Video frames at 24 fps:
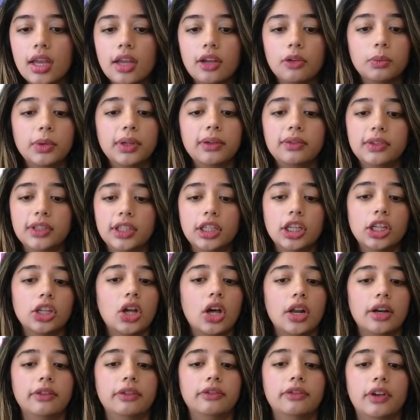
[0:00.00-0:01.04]
We've seen a
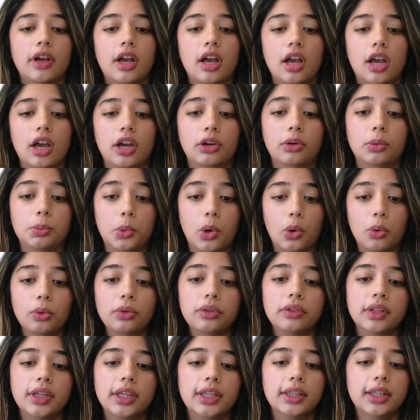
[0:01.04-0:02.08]
lot of
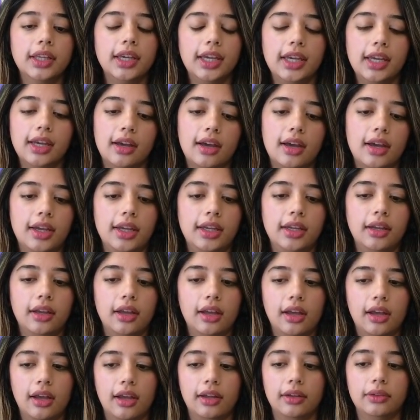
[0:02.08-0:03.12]
growth in the
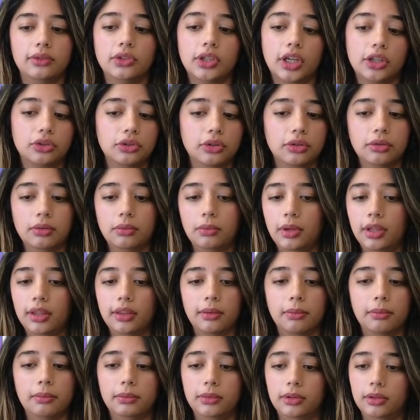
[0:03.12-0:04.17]
AI sector in
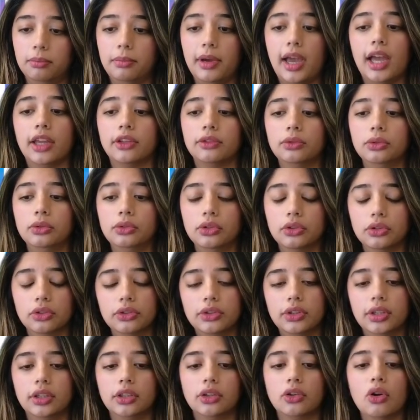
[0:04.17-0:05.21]
the past few
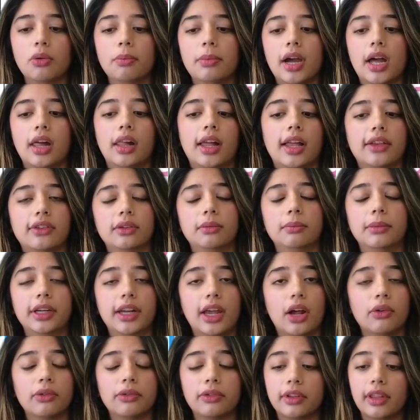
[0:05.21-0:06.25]
years, and Copilot hasn't been
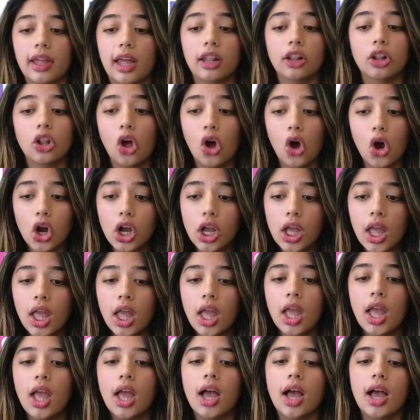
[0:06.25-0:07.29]
out for that long.
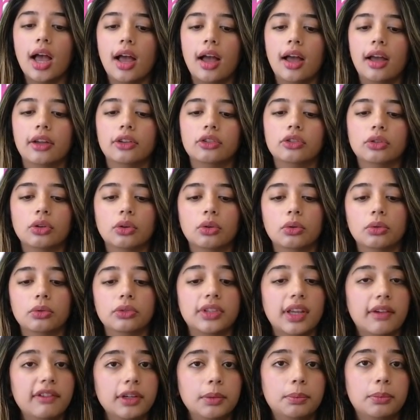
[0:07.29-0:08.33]
So
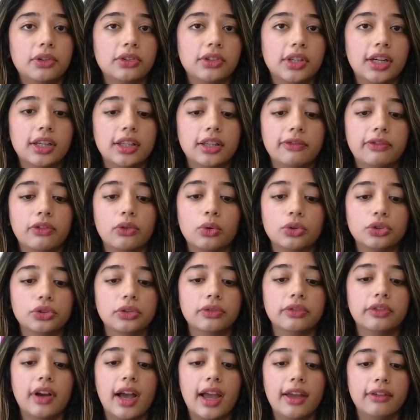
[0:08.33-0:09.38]
70% of the
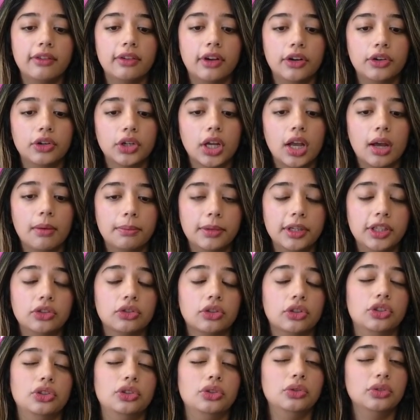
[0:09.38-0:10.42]
Fortune 500 companies
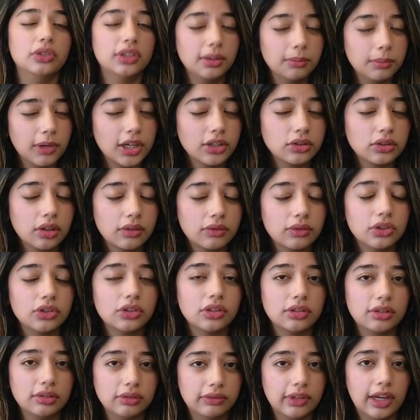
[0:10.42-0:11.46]
are using Microsoft
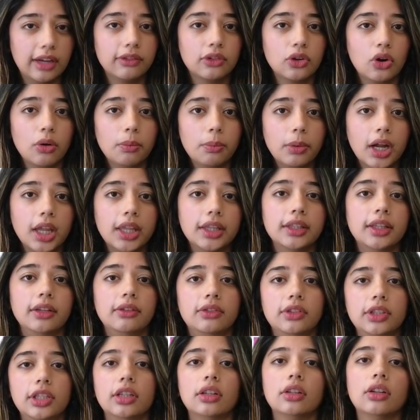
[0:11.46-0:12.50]
365 Copilot, and they've
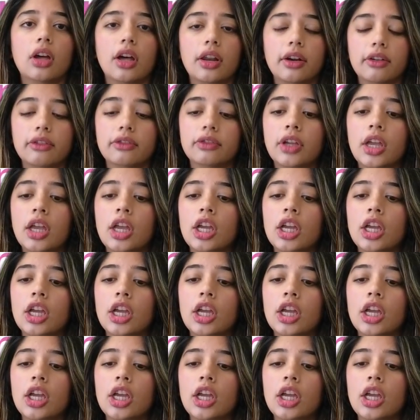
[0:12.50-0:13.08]
seen a lot of,